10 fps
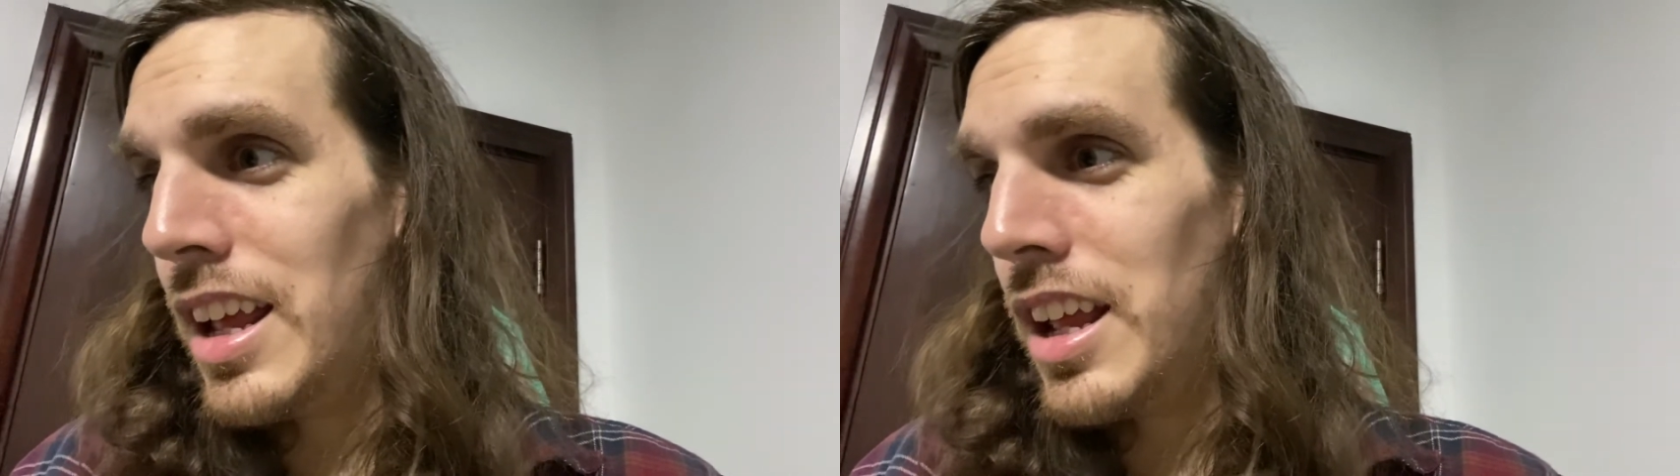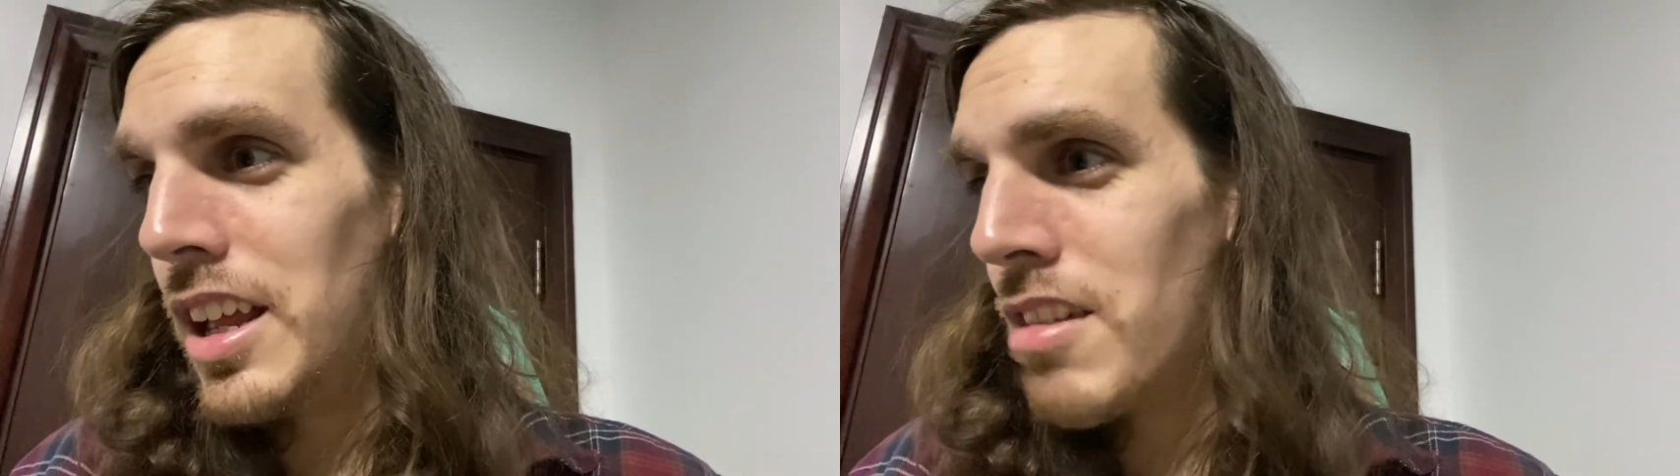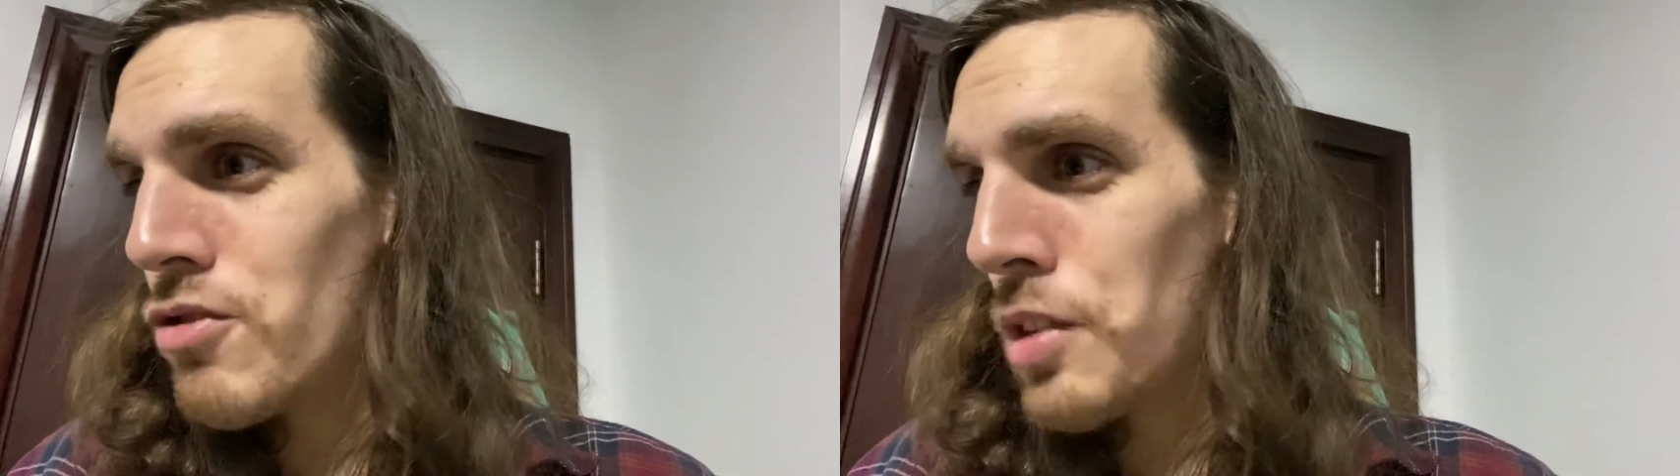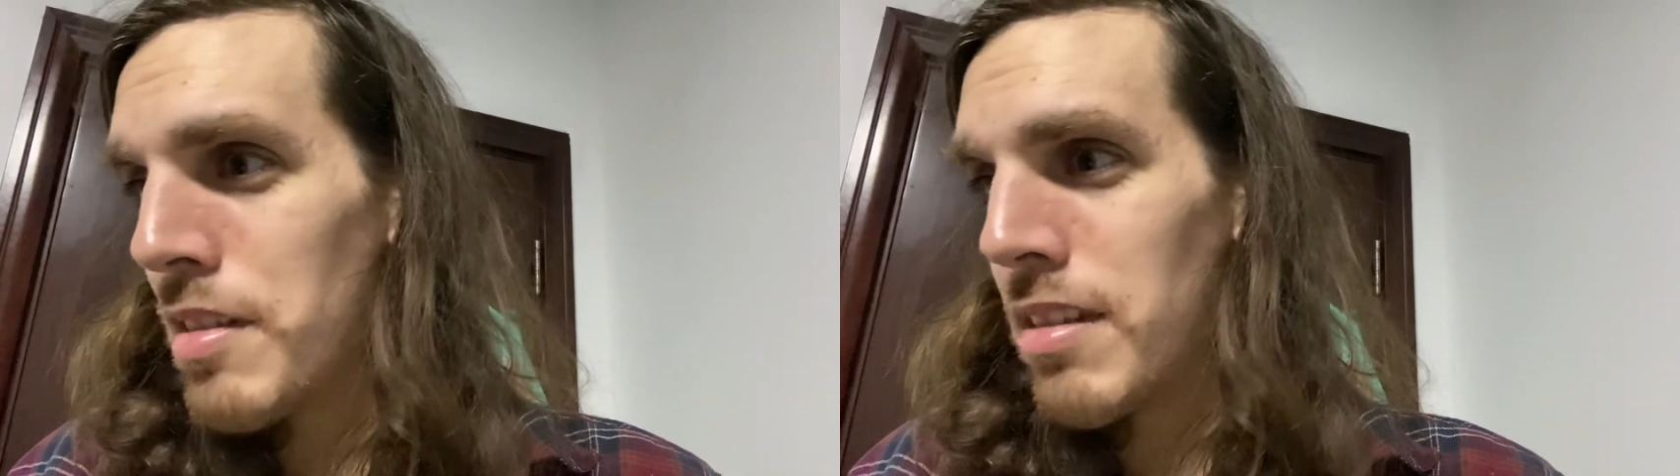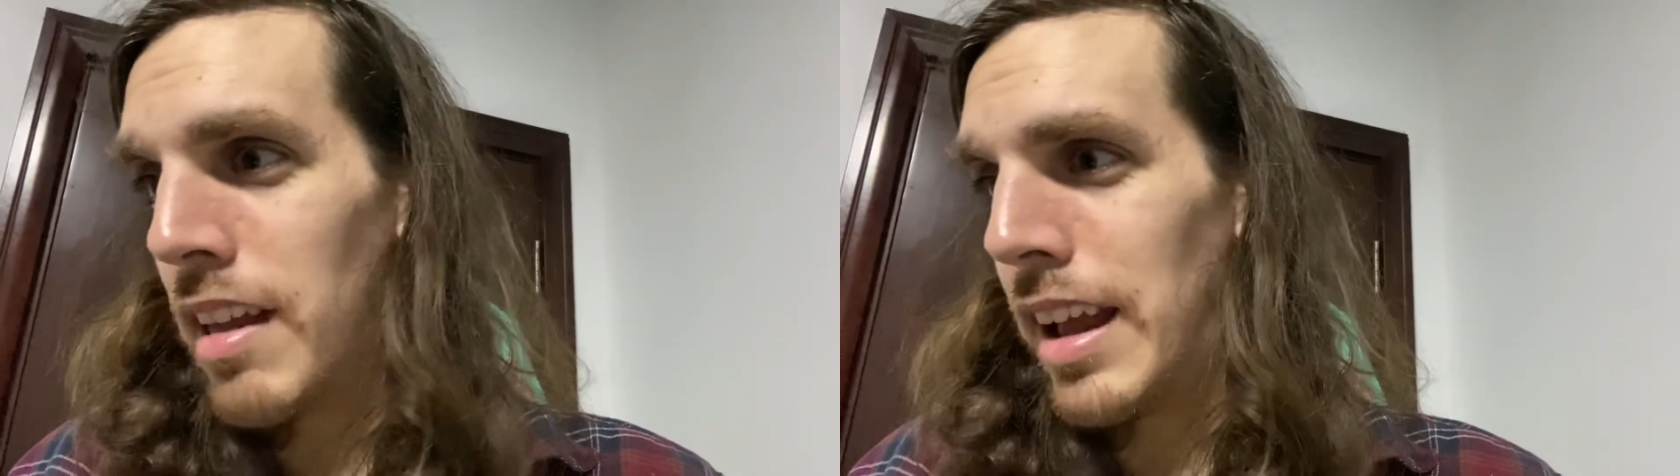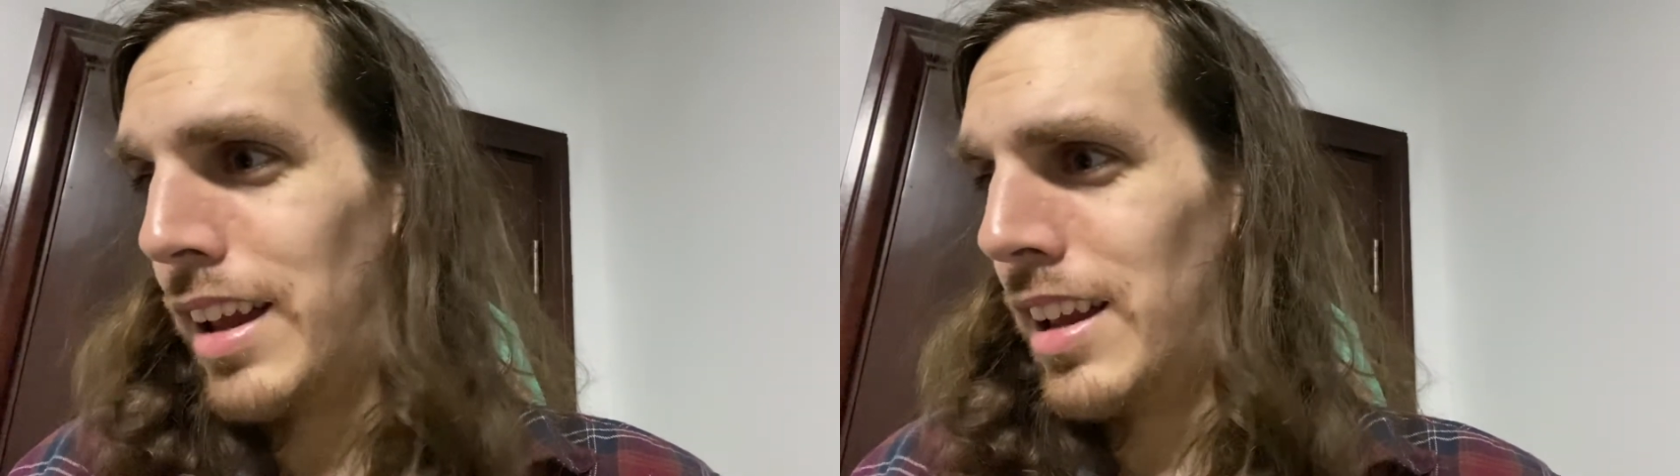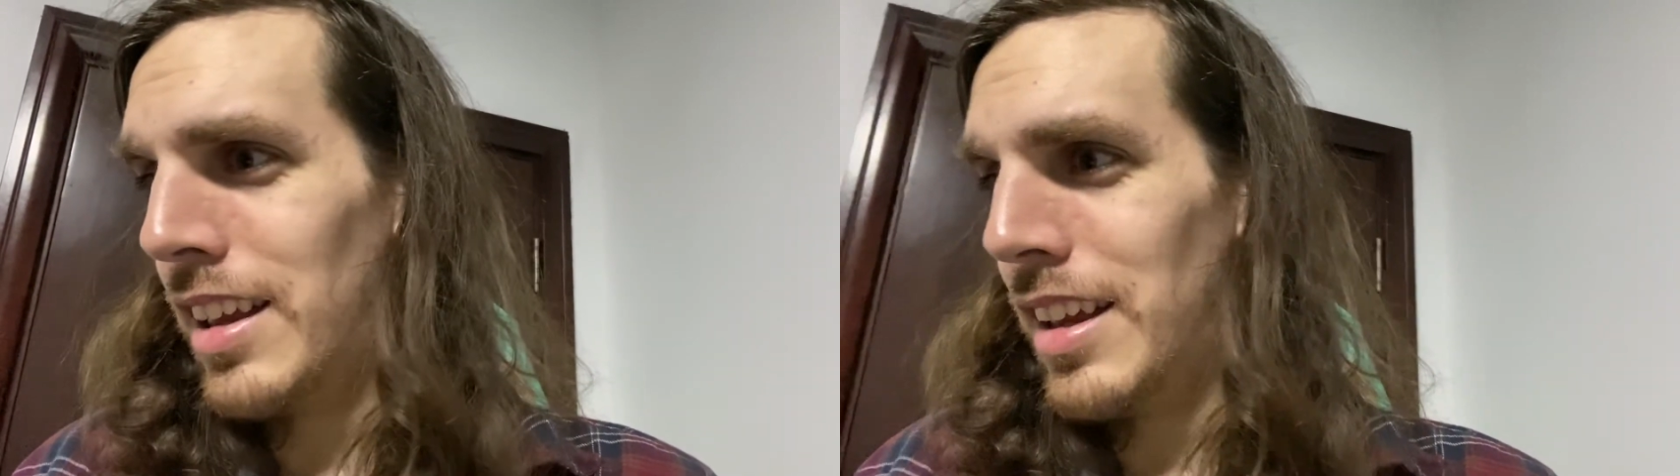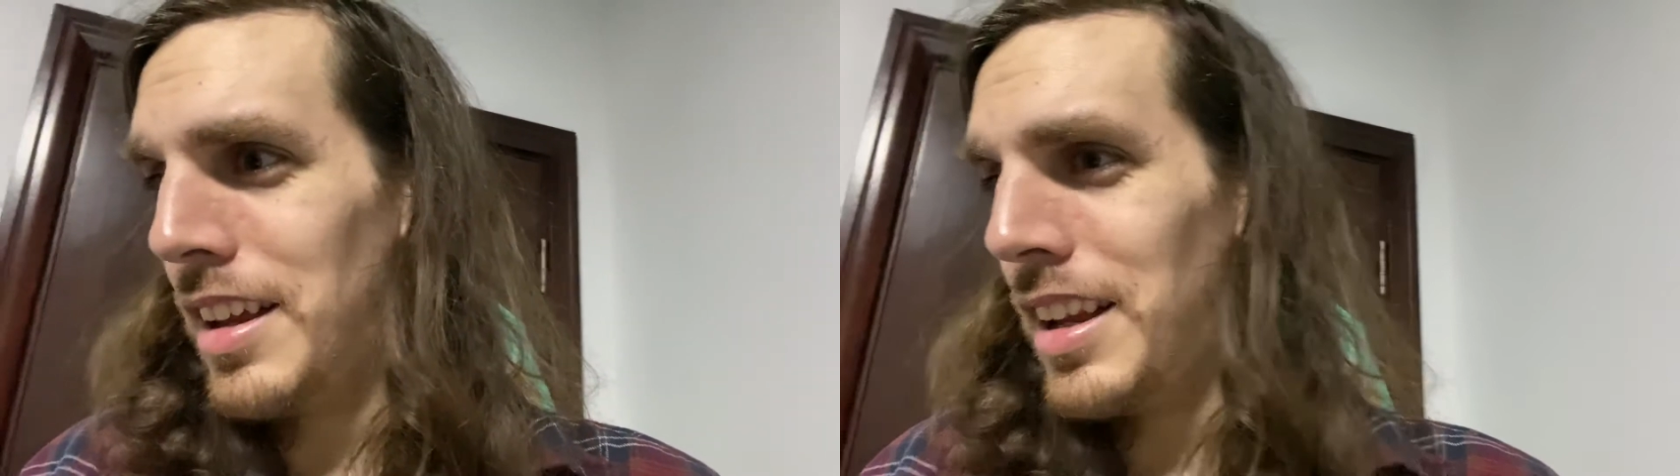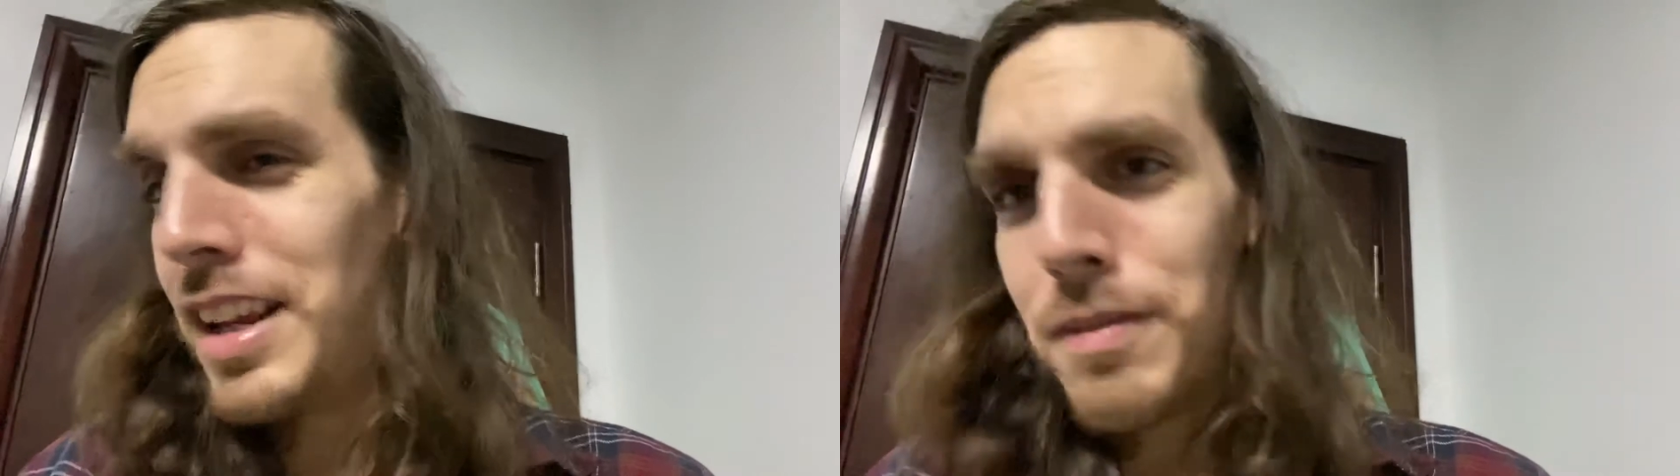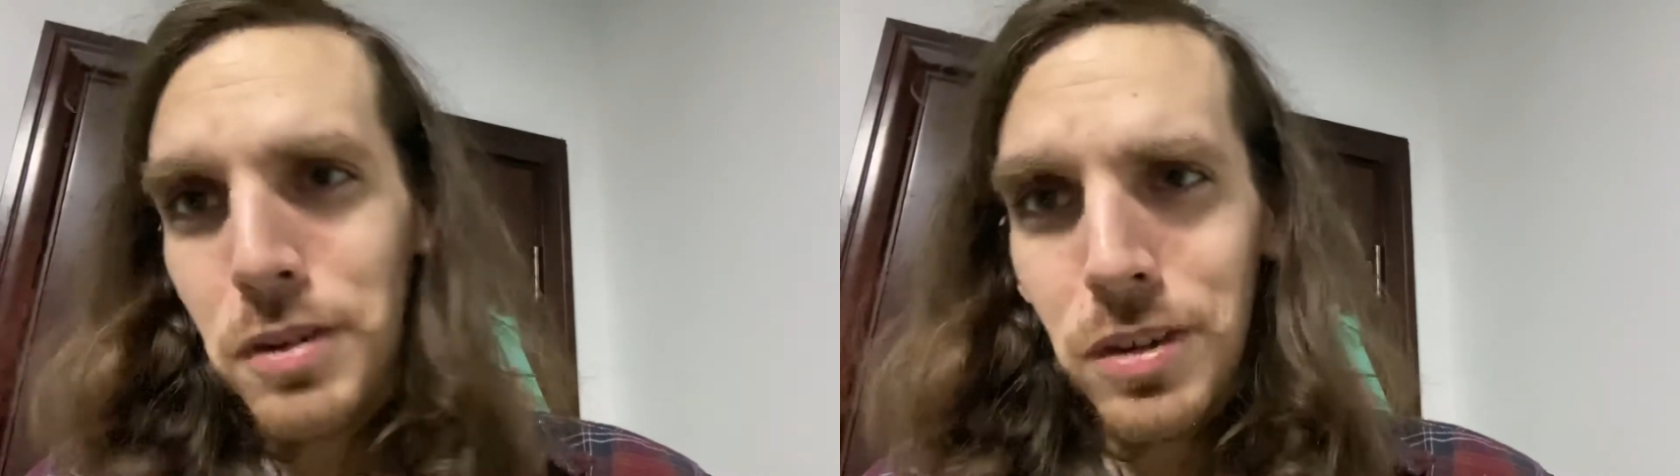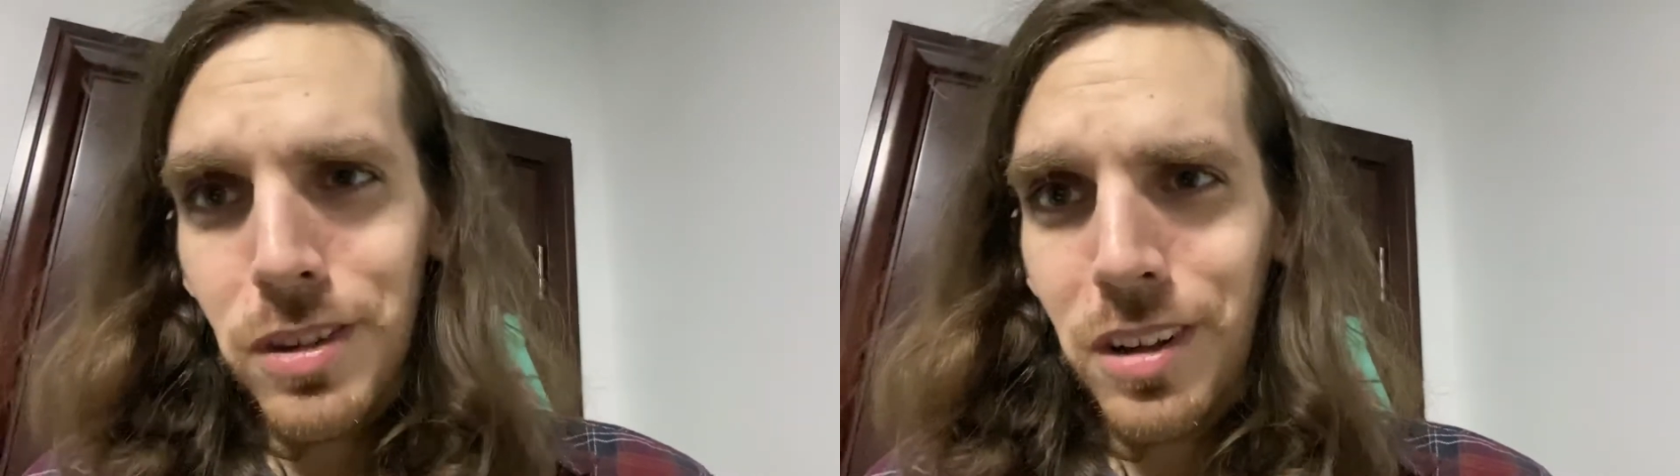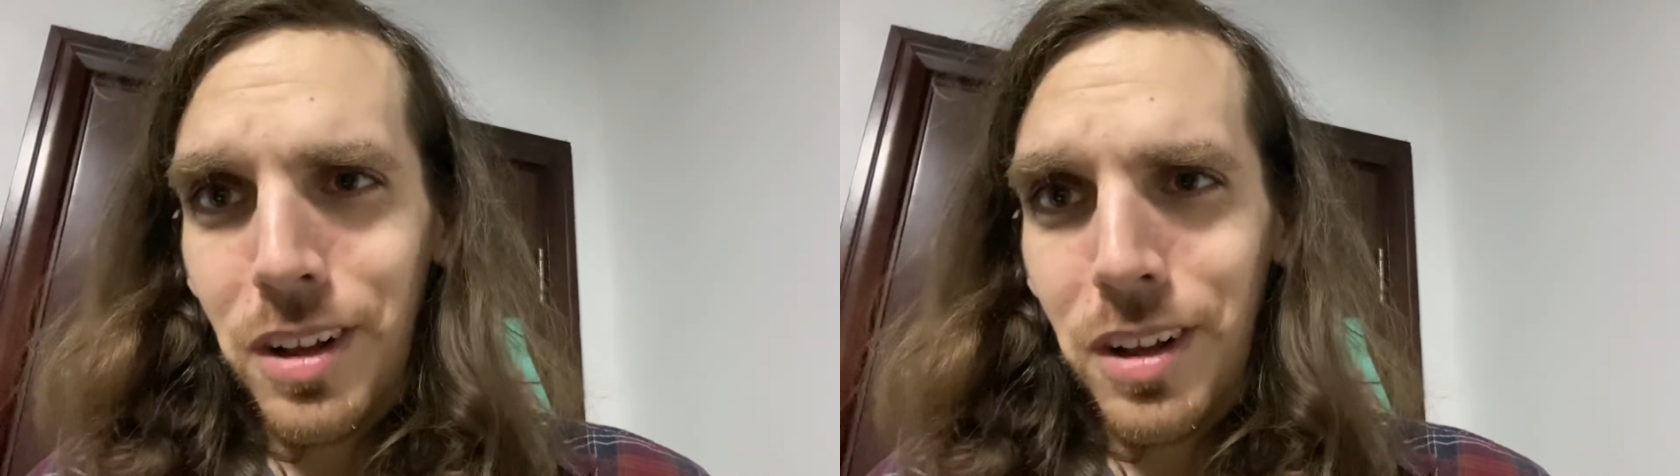it's just like evil